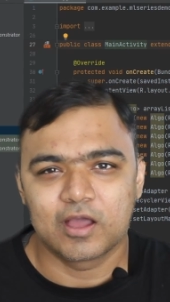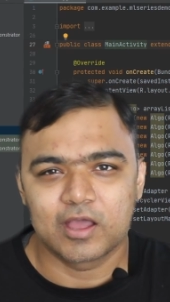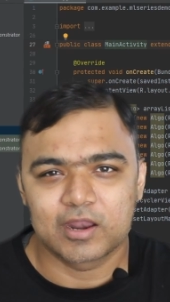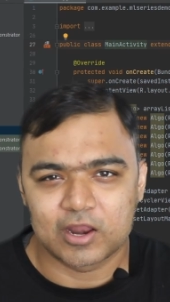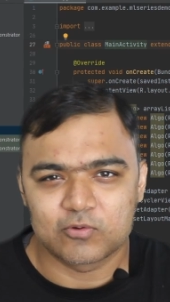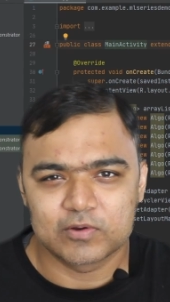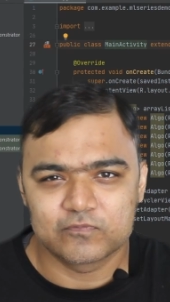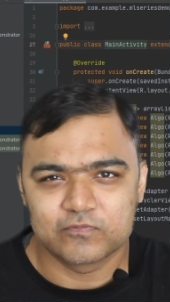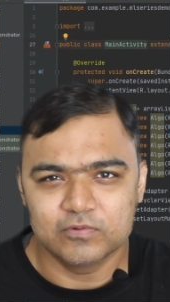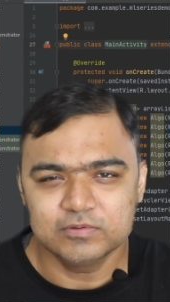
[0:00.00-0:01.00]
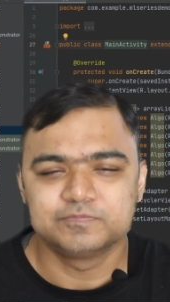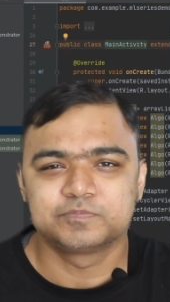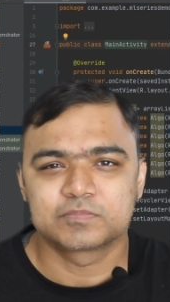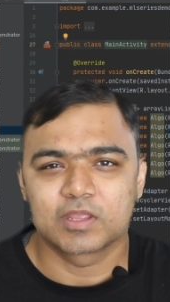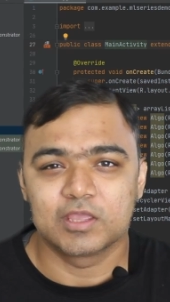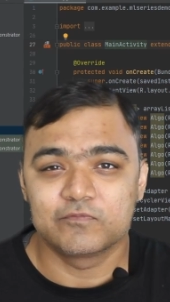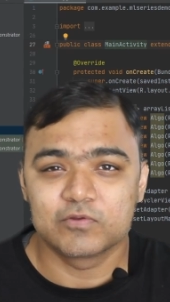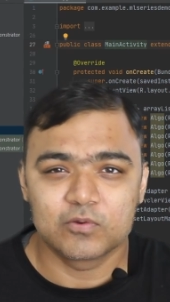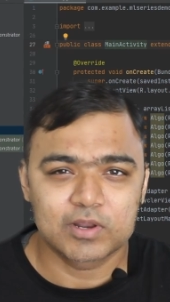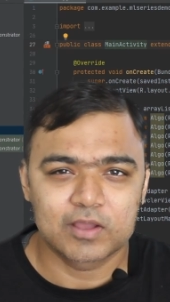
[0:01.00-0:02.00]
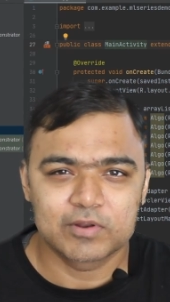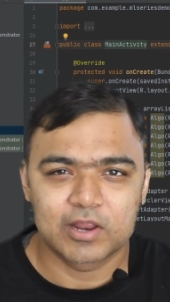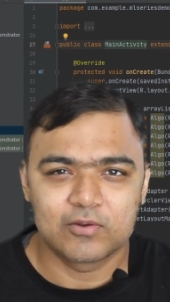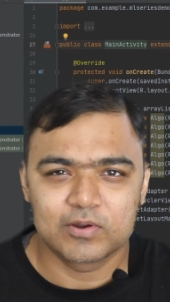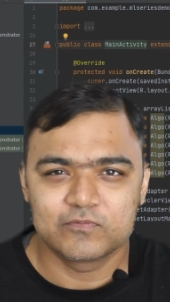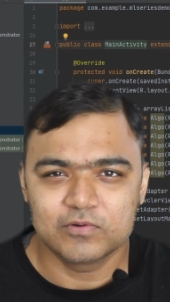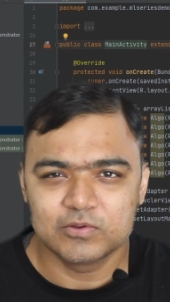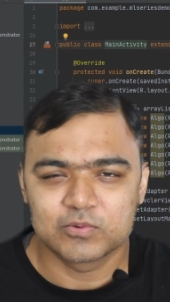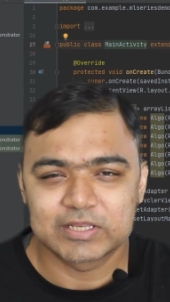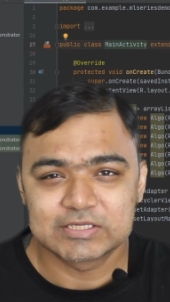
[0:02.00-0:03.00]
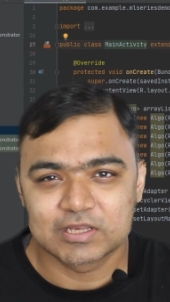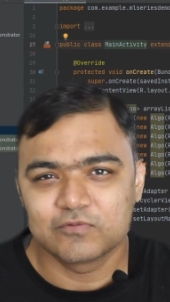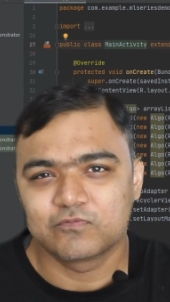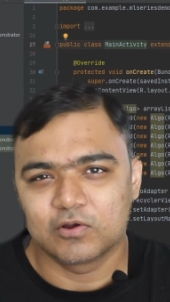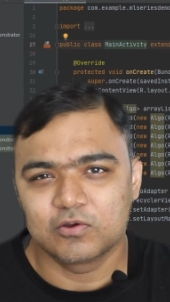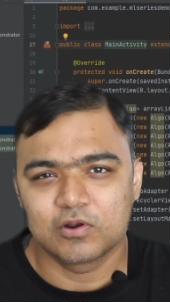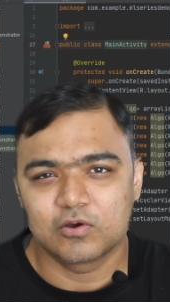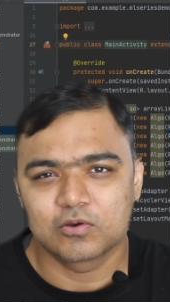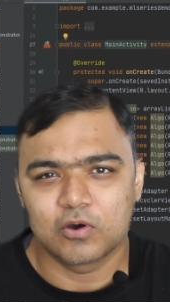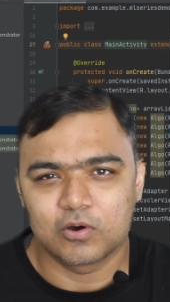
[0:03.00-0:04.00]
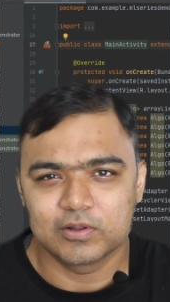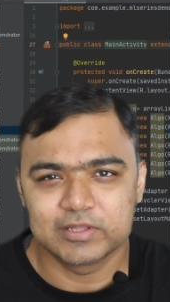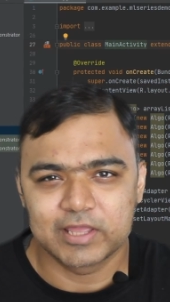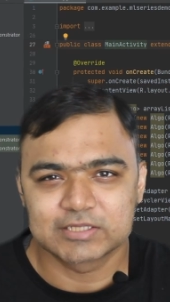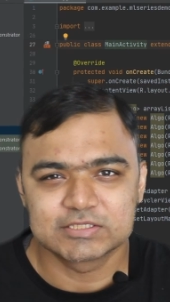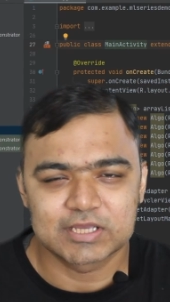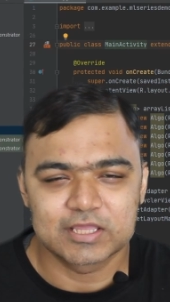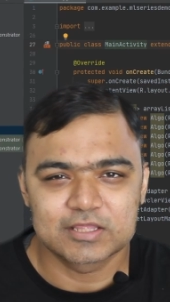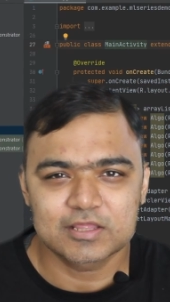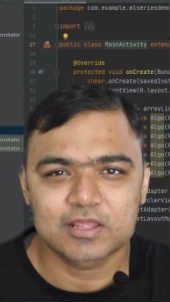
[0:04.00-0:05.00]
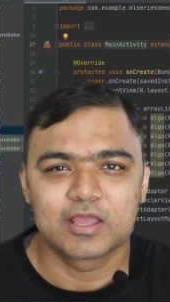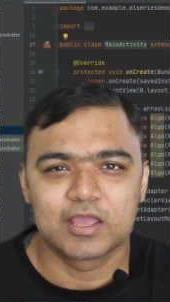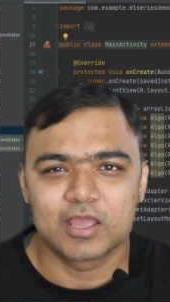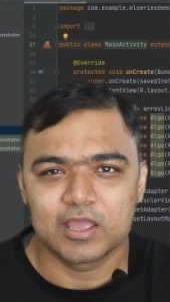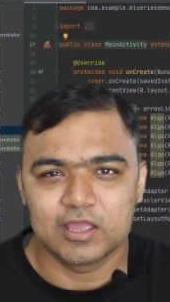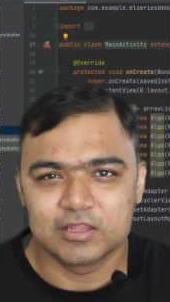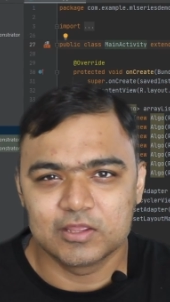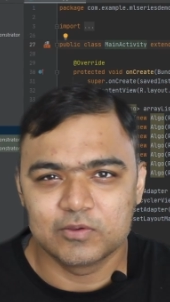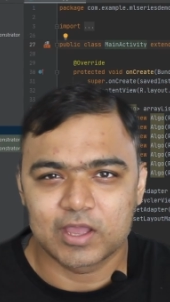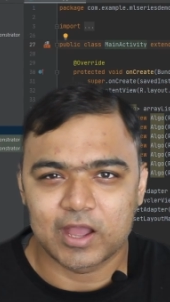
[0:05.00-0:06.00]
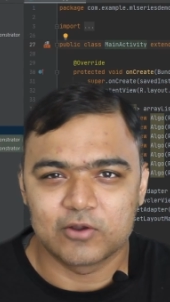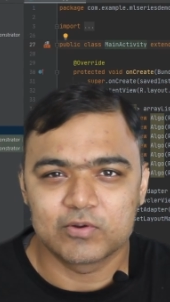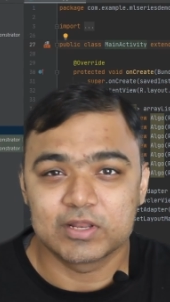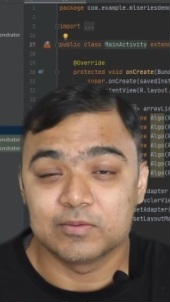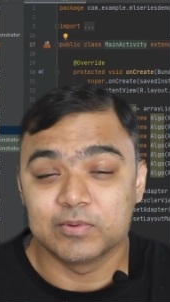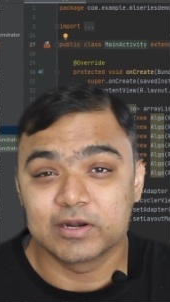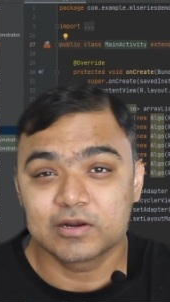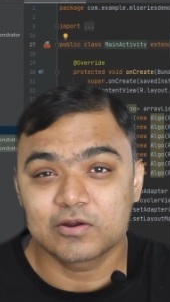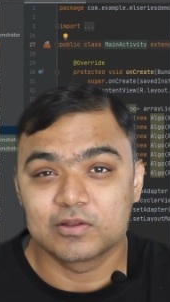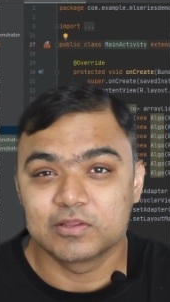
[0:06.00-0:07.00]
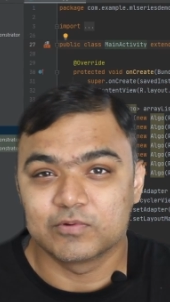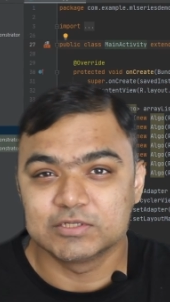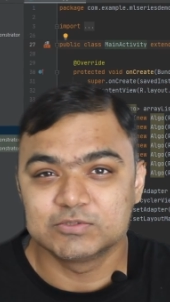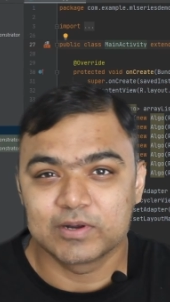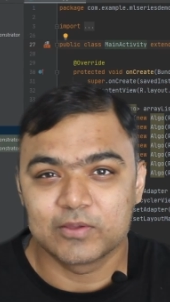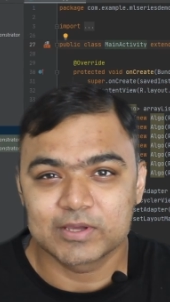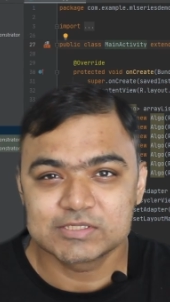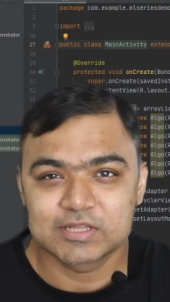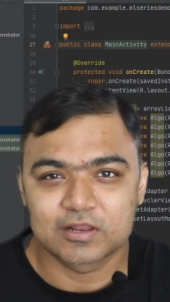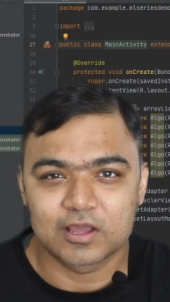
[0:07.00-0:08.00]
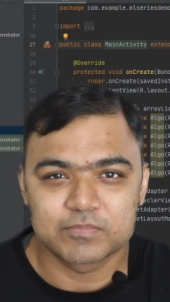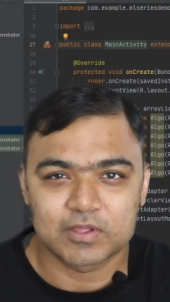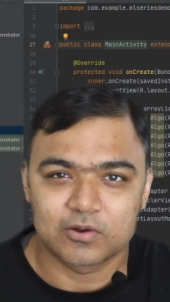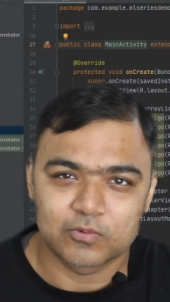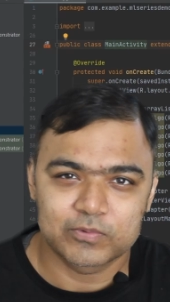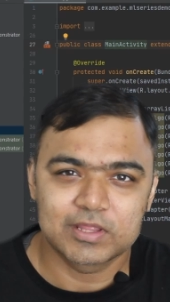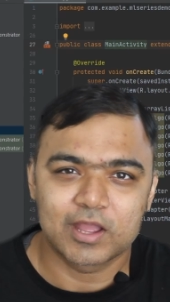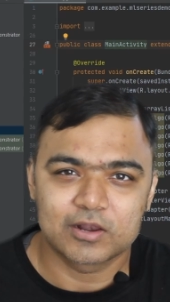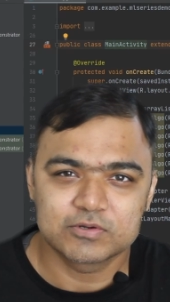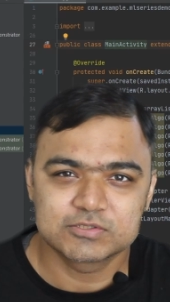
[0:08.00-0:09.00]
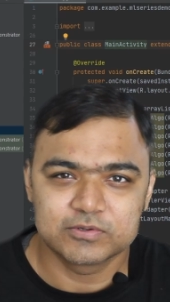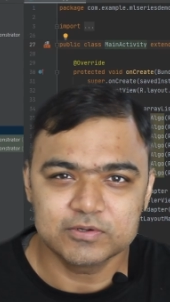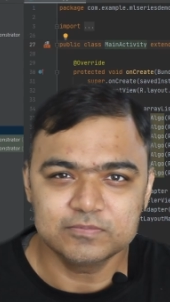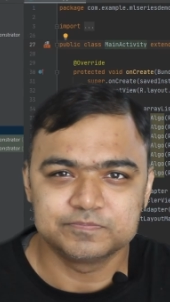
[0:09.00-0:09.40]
an Android phone. If you don't have an Android phone, you can still follow along all the exercises in the Android emulator or the virtual device that comes along with the Android Studio.